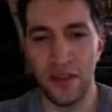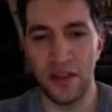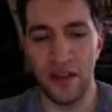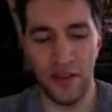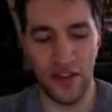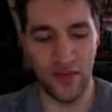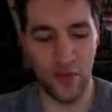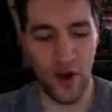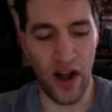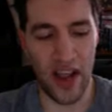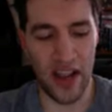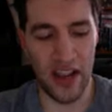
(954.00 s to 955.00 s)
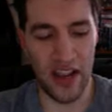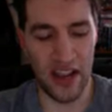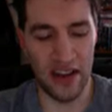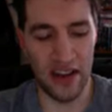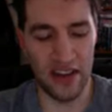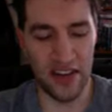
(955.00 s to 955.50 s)
That's why
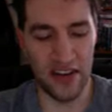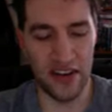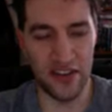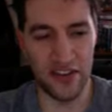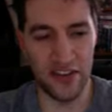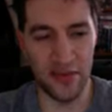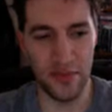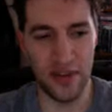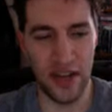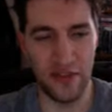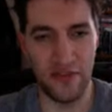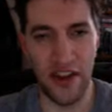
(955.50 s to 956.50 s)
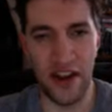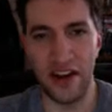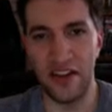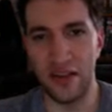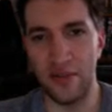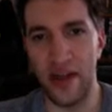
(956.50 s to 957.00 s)
he tended to kind of fade
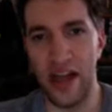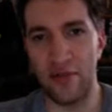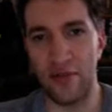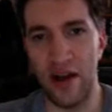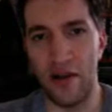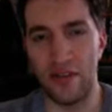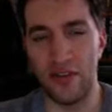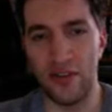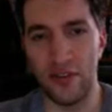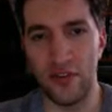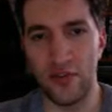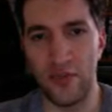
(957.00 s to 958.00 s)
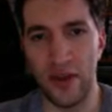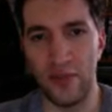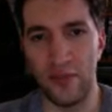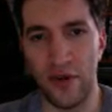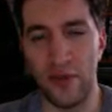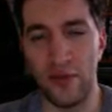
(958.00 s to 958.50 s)
into the background during those
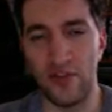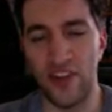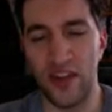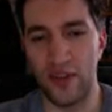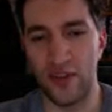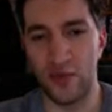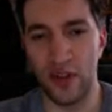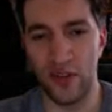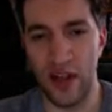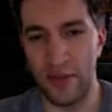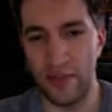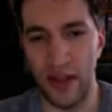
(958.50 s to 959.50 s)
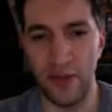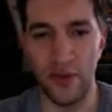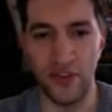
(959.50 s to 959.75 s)
big promo segments with a lot of people